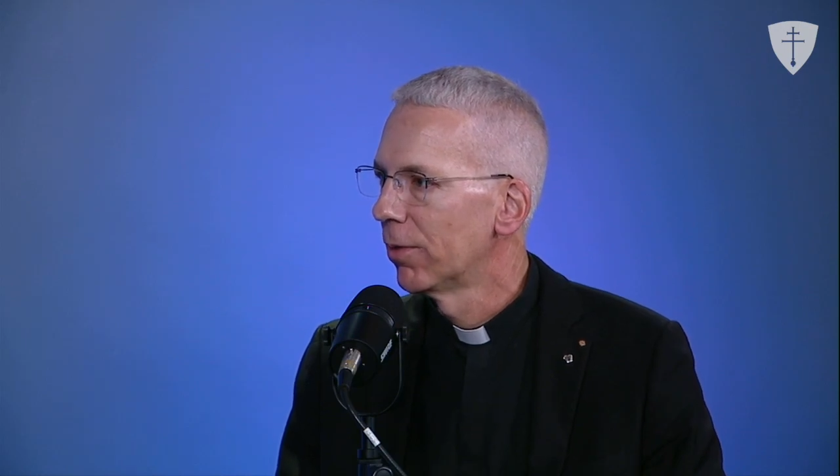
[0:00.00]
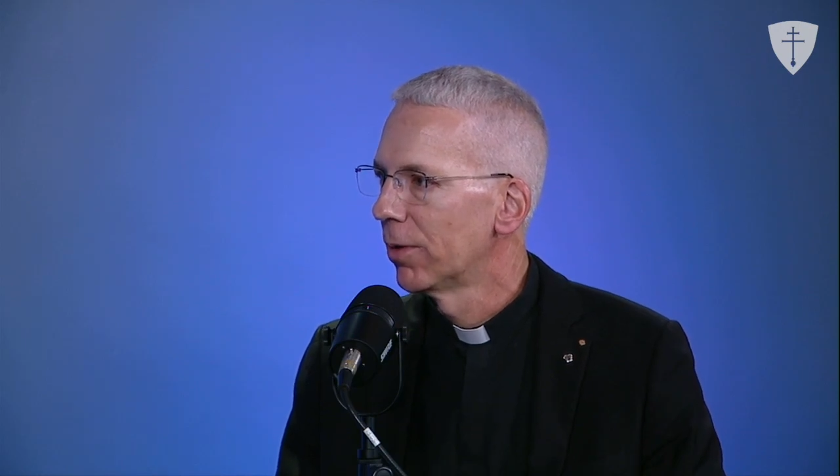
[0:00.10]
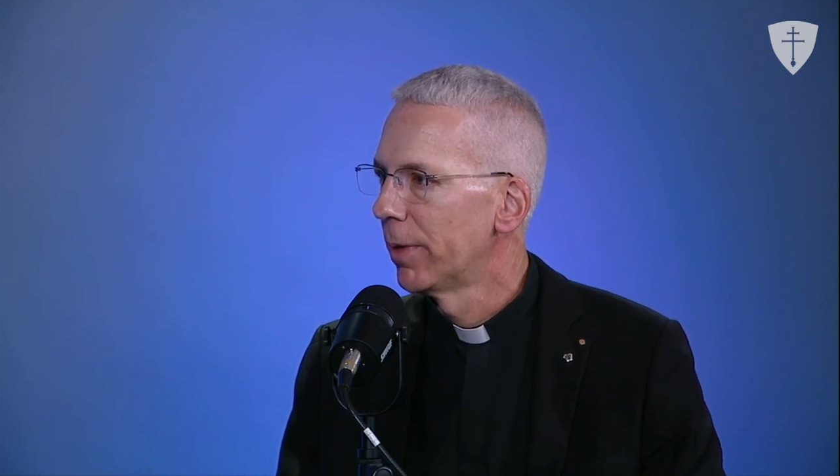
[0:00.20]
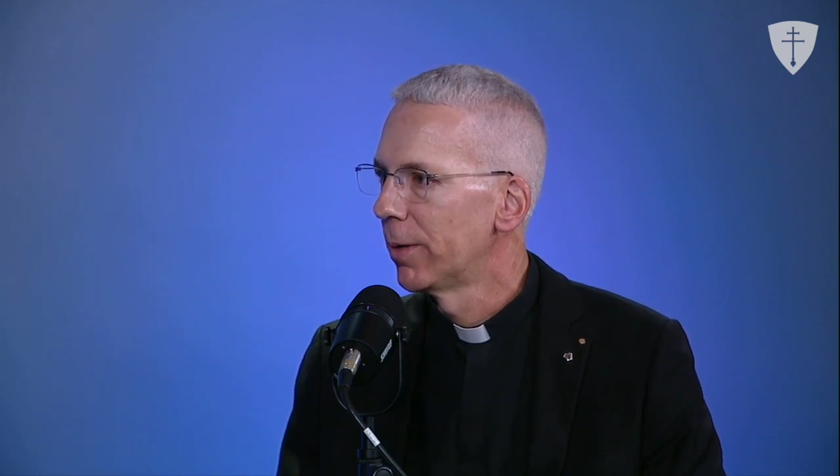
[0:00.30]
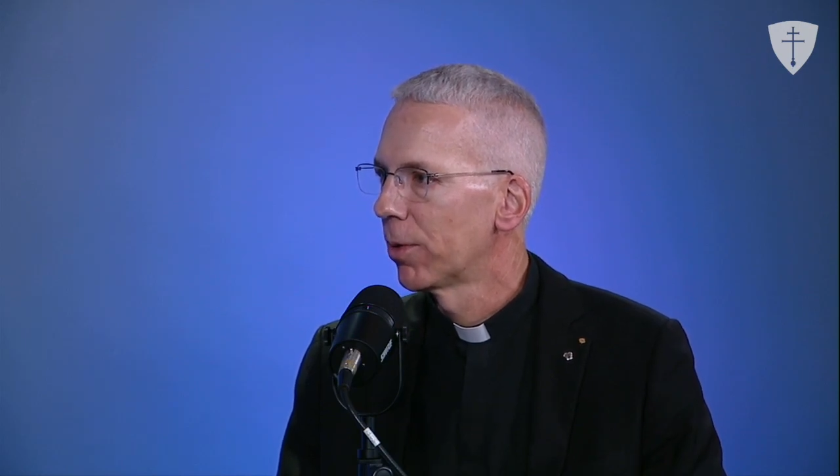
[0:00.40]
one
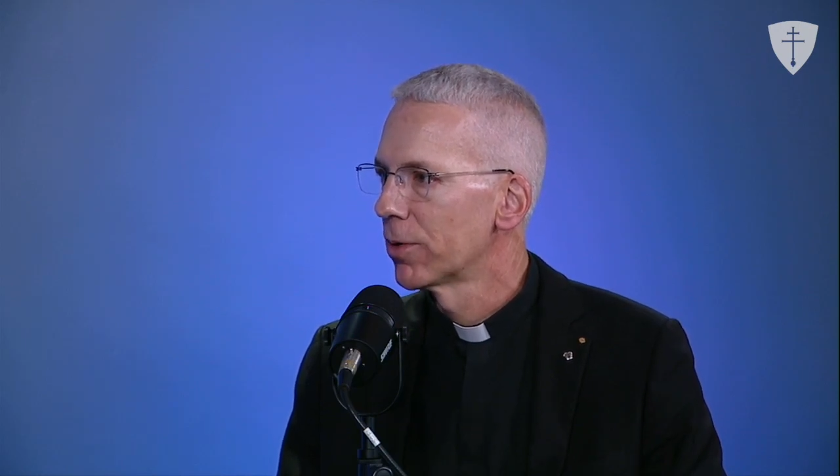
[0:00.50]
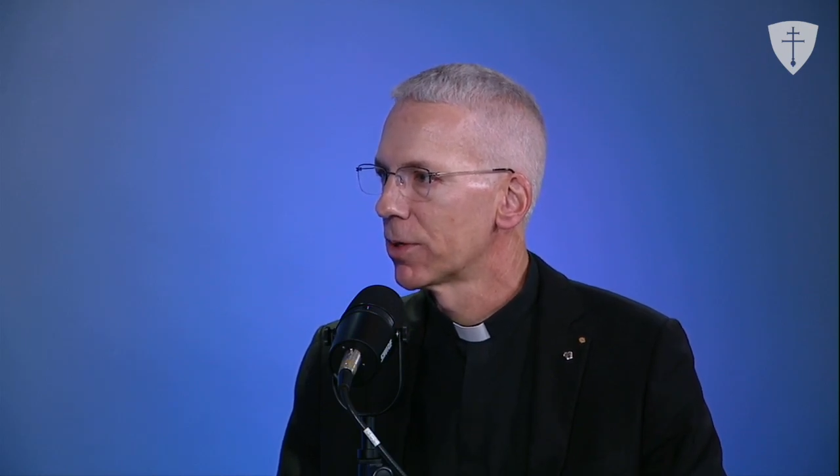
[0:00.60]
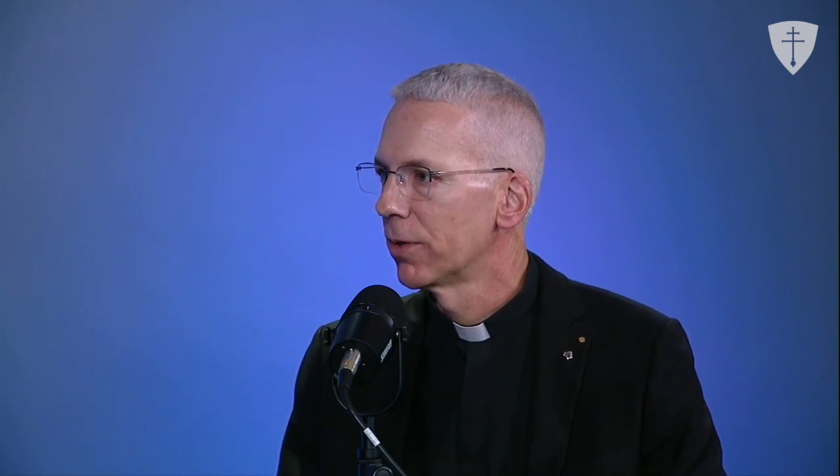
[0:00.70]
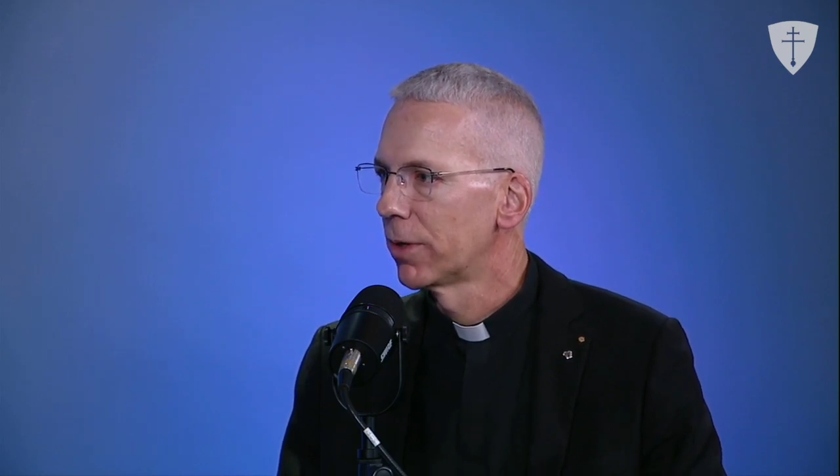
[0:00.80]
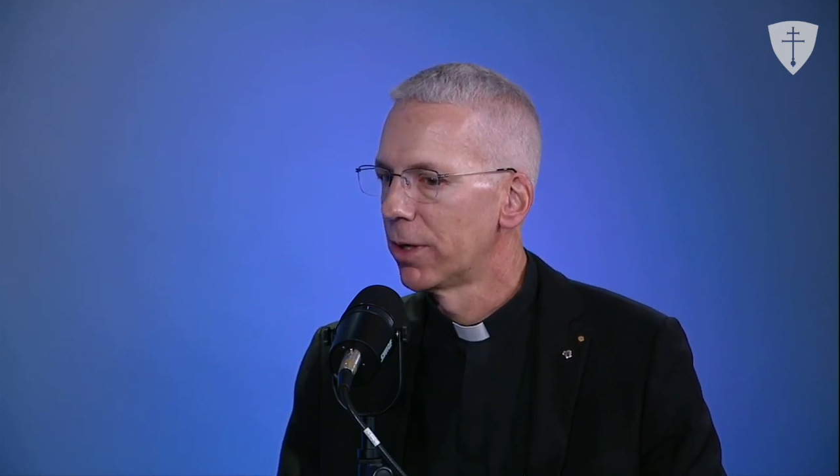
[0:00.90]
of my
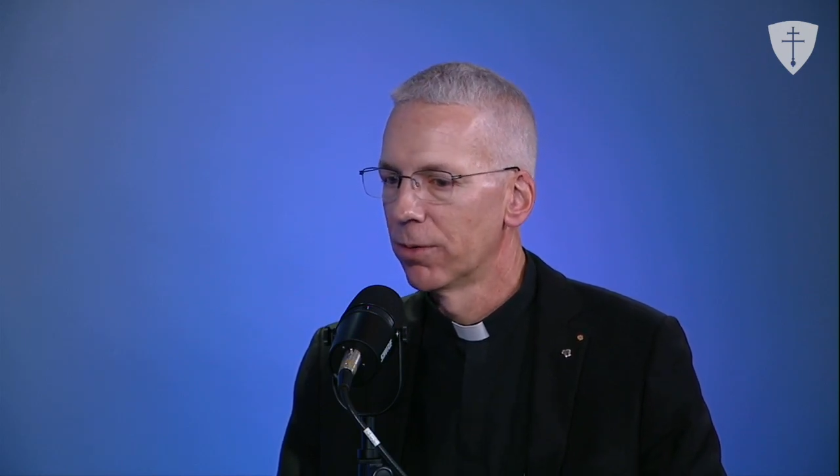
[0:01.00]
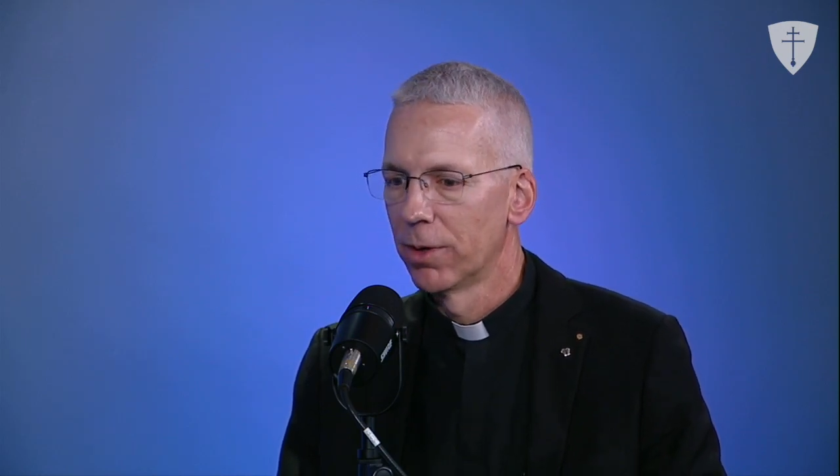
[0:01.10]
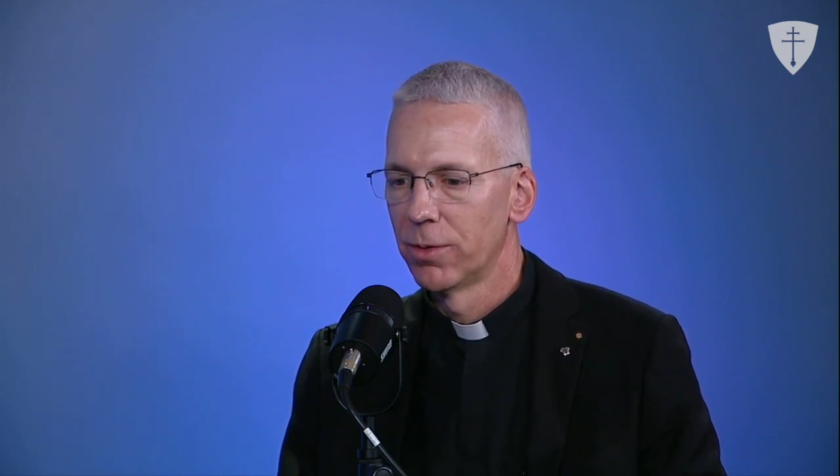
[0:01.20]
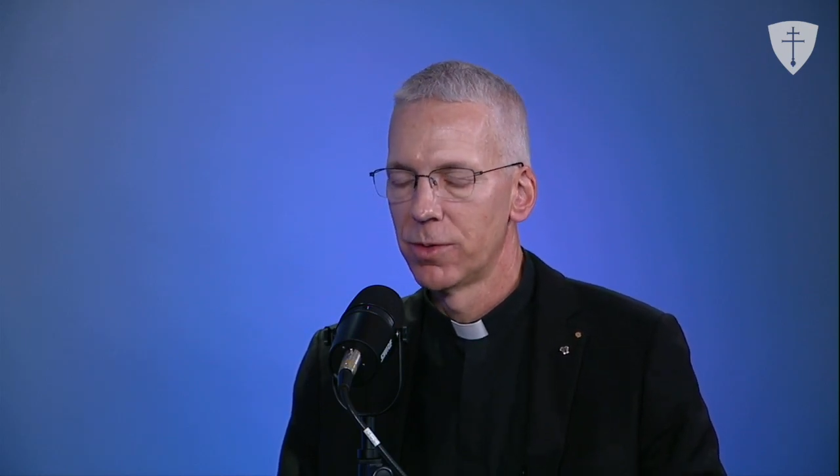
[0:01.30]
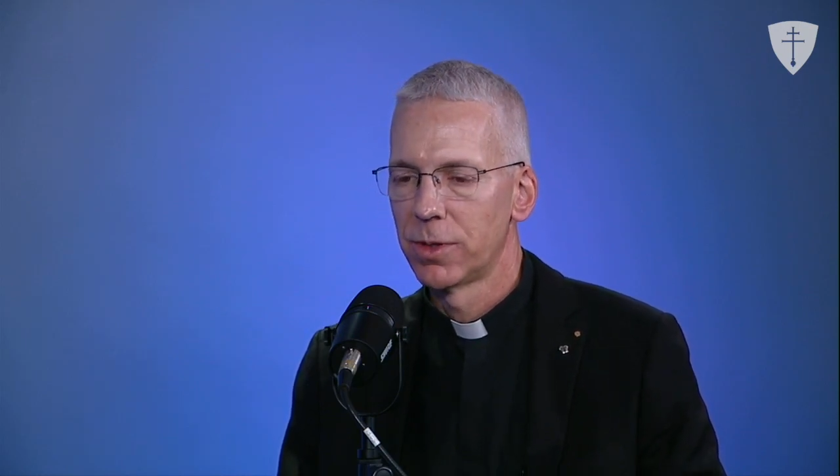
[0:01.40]
personal
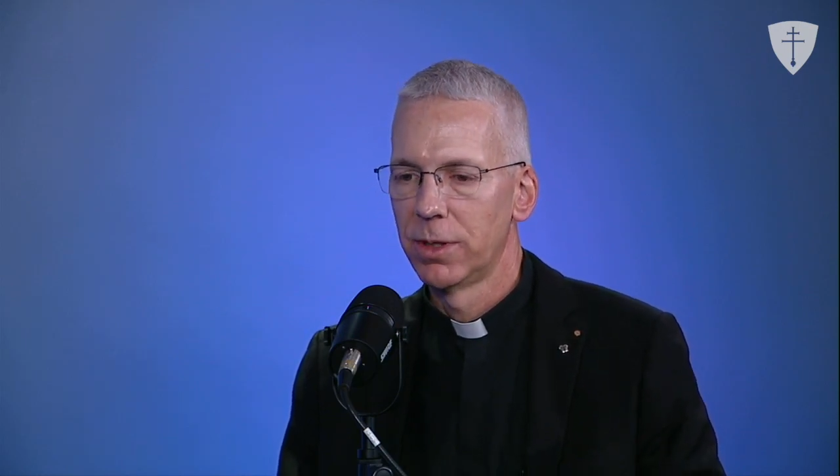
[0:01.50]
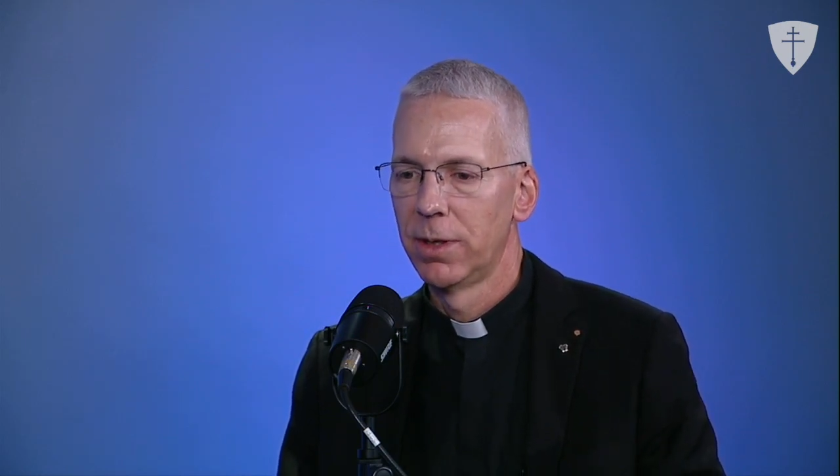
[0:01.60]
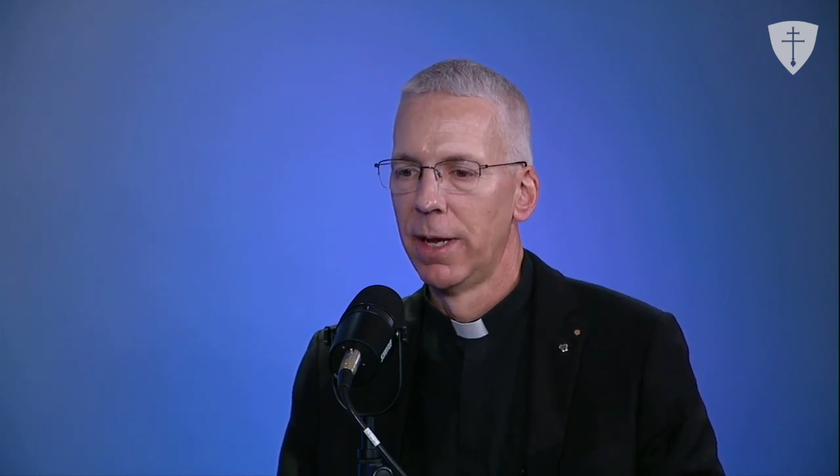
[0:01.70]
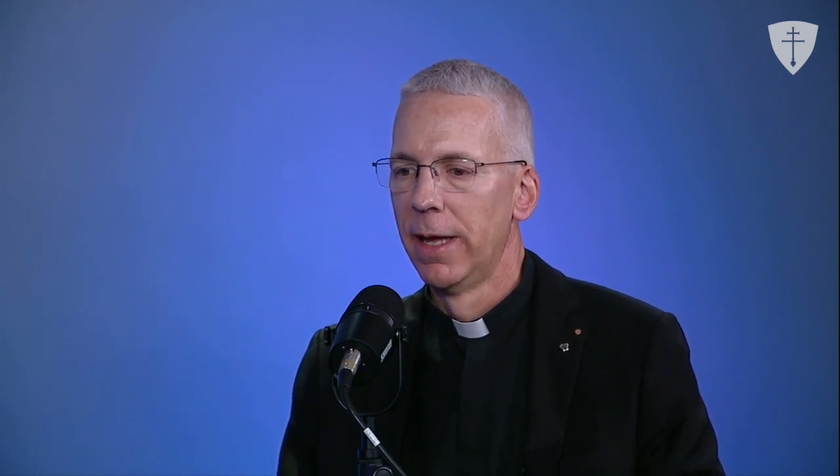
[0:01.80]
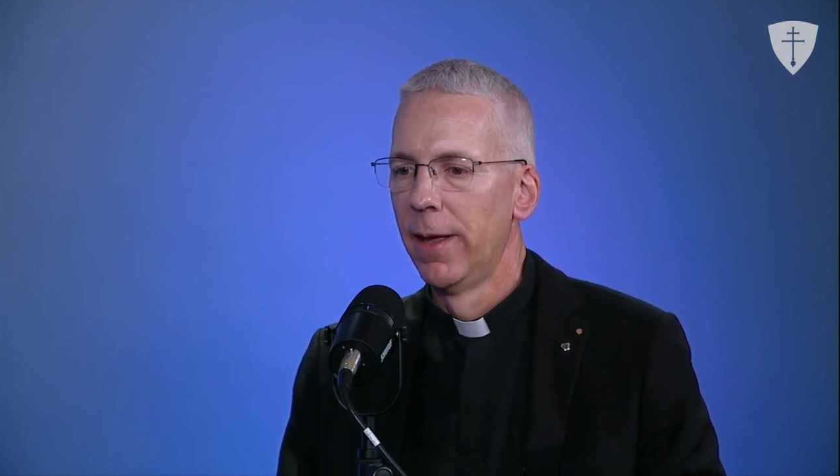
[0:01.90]
heroes, and